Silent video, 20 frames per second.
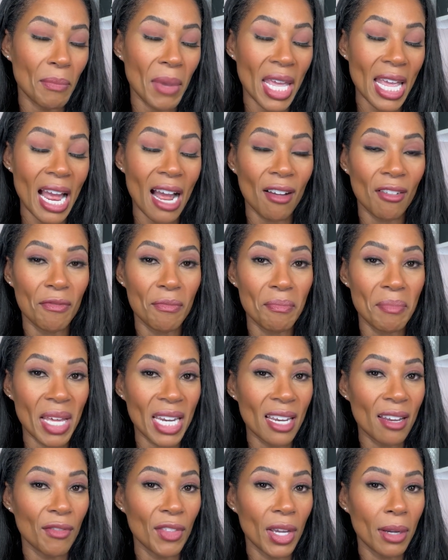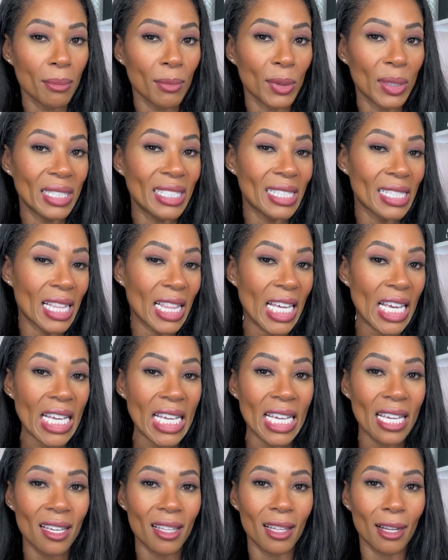may have many of them
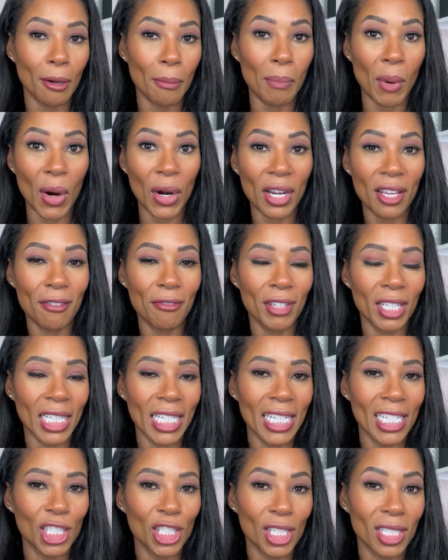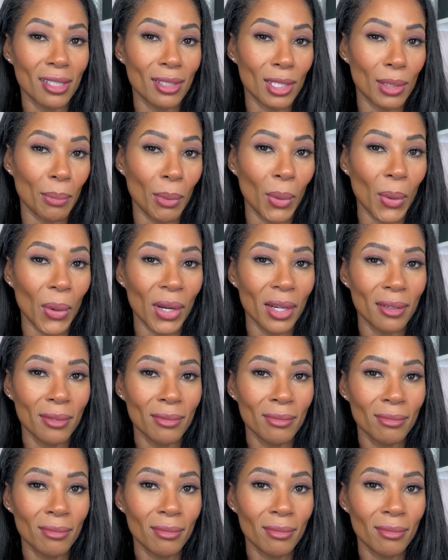rethinking their party affiliation and support?